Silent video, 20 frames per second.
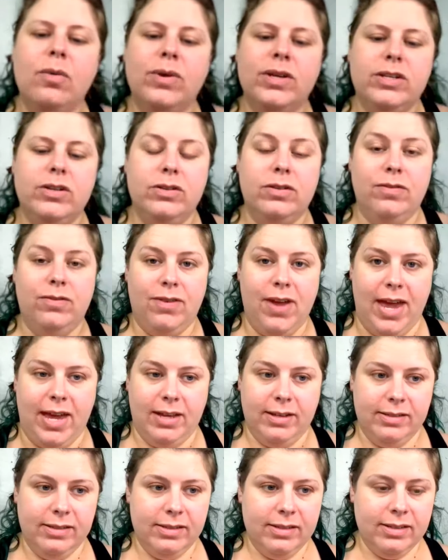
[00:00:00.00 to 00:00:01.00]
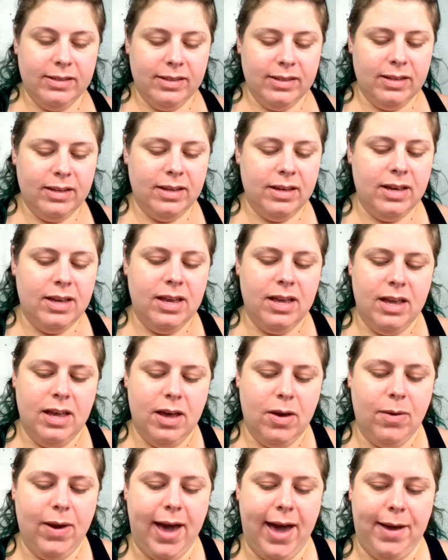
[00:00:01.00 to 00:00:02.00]
we do the face.
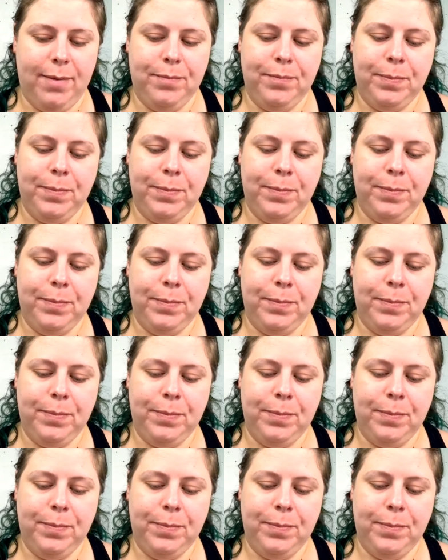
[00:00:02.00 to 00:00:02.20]
Okay,